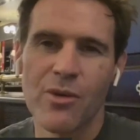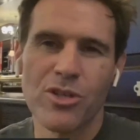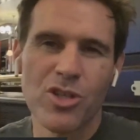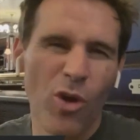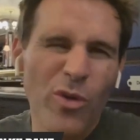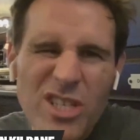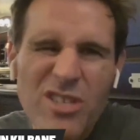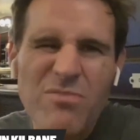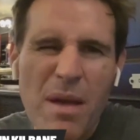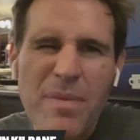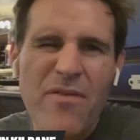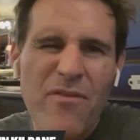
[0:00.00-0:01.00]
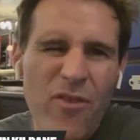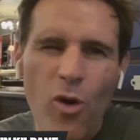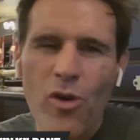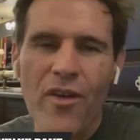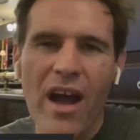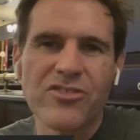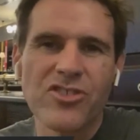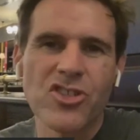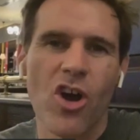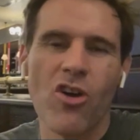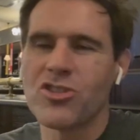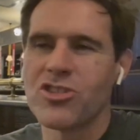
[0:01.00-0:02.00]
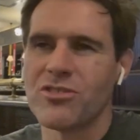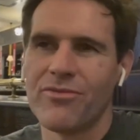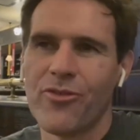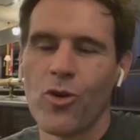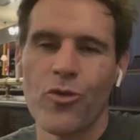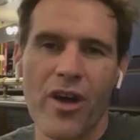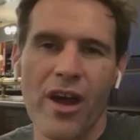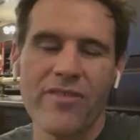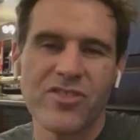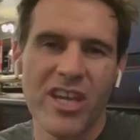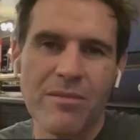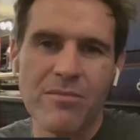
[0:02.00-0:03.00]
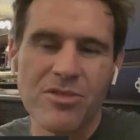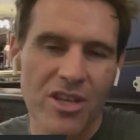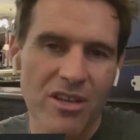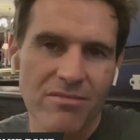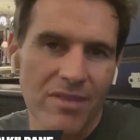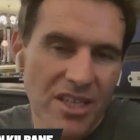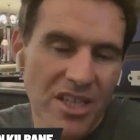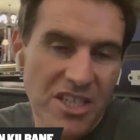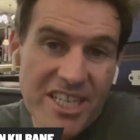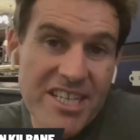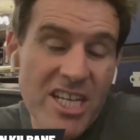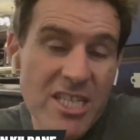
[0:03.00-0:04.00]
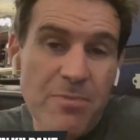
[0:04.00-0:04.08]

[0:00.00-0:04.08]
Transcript: There was always maybe four or five shocks and four or five teams that you didn't